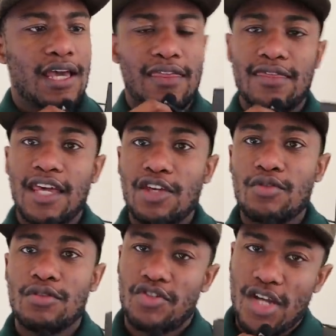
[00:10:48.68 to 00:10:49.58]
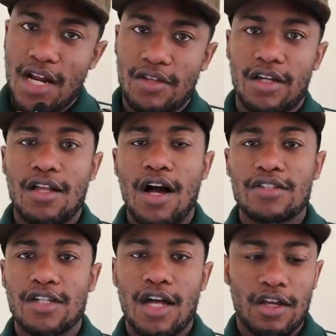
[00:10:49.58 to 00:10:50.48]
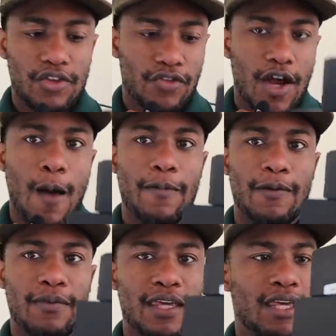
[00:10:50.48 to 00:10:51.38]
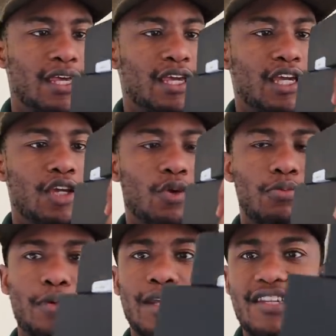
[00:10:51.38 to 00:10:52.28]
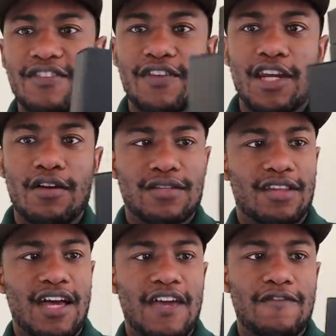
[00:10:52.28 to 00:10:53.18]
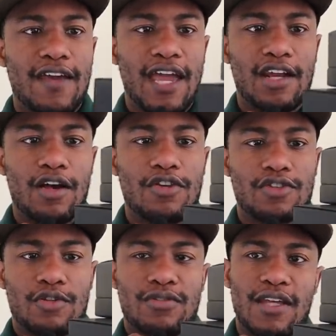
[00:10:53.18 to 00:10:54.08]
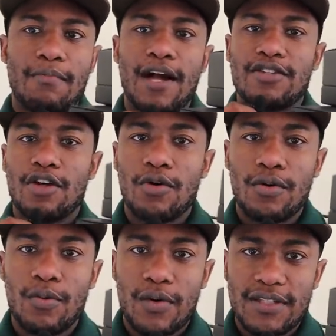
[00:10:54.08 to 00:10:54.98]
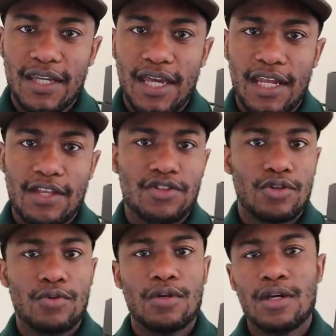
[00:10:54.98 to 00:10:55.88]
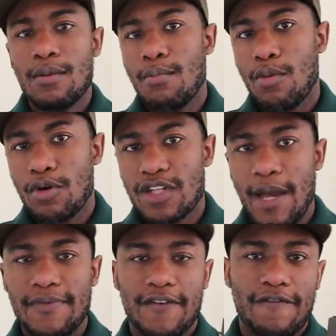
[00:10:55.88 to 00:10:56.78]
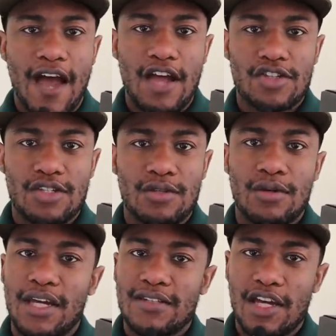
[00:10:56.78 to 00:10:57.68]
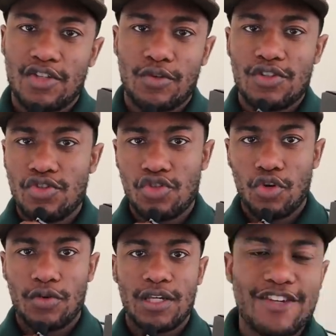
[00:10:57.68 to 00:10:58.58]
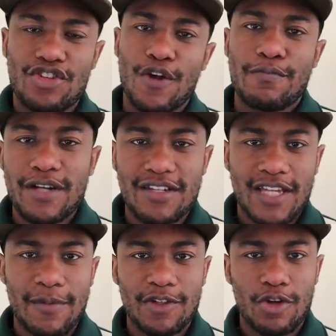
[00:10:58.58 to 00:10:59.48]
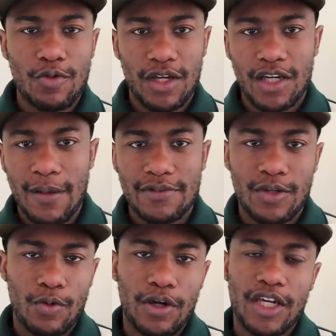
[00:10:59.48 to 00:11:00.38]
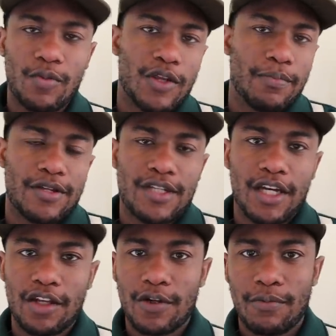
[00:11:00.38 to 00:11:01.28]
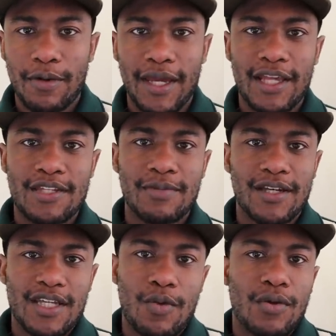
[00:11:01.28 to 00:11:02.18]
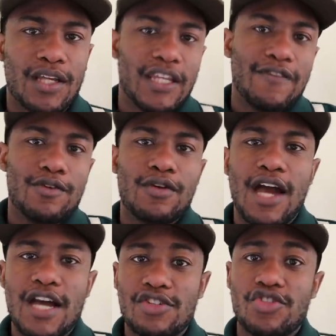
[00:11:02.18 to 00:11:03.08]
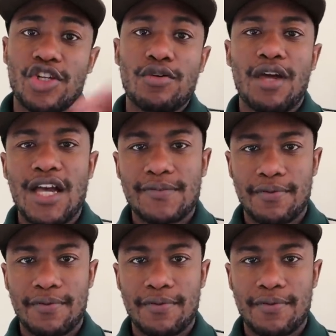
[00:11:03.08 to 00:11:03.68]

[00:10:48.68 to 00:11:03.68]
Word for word: And thank you and shout out to Clocks and Colours for helping me, you know, bring this video to life and also dip my toe once again into more types of fashion, accessories, and jewelry. So I'm pretty skeptical when it comes to working with particular brands because I want to give you guys and show you guys